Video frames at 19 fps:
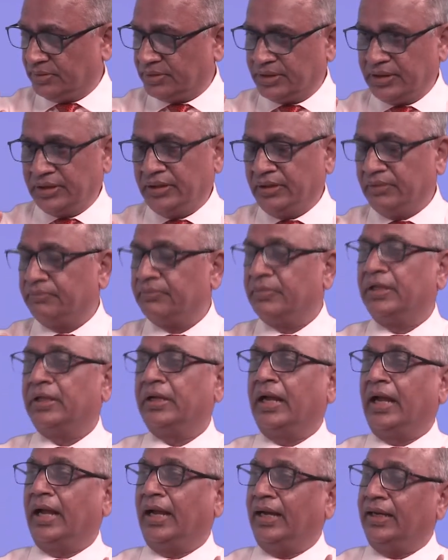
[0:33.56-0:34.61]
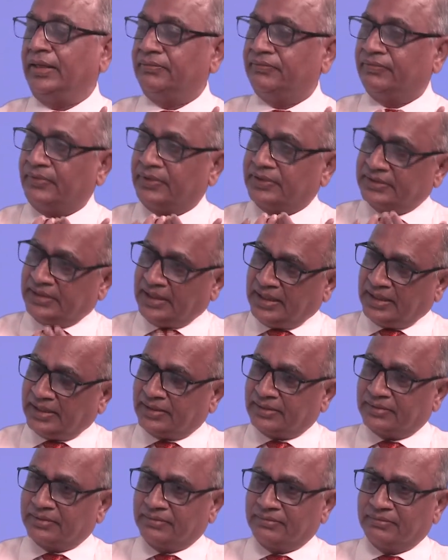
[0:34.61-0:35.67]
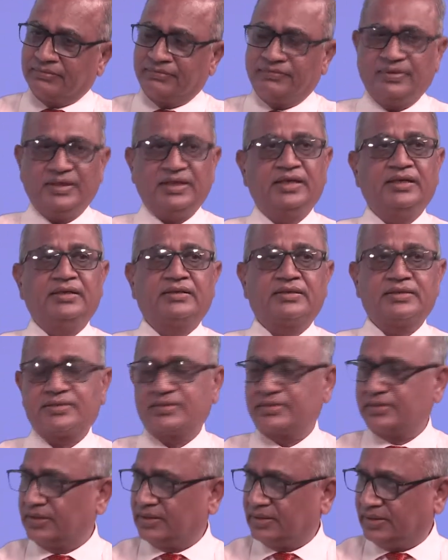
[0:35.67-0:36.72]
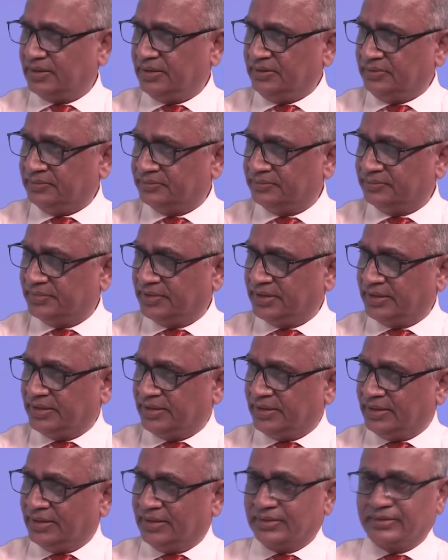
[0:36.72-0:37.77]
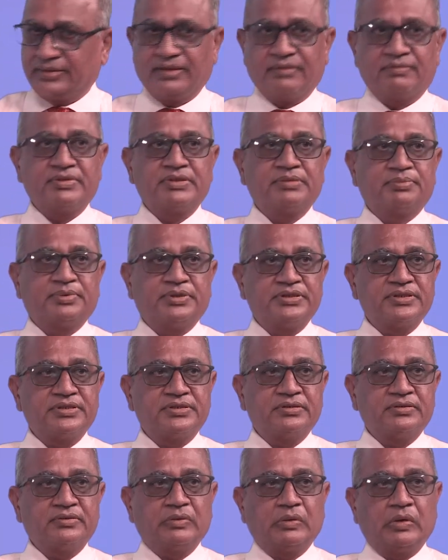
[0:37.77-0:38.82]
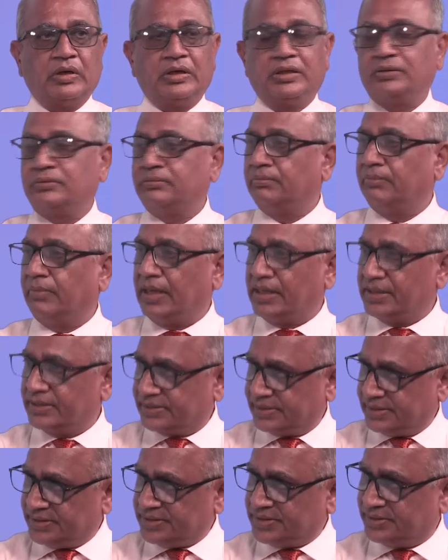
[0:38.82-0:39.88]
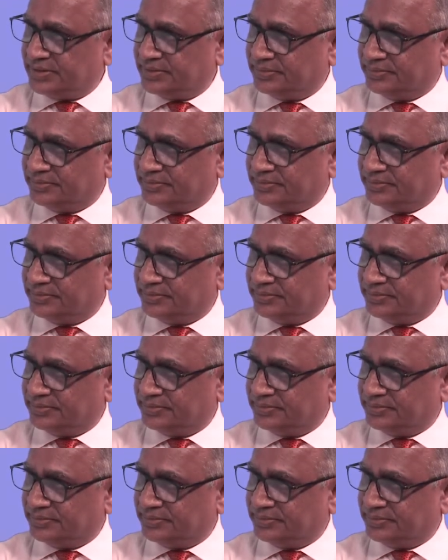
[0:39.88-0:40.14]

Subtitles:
Okay. And for that, very interestingly, there was a person called Baldrige.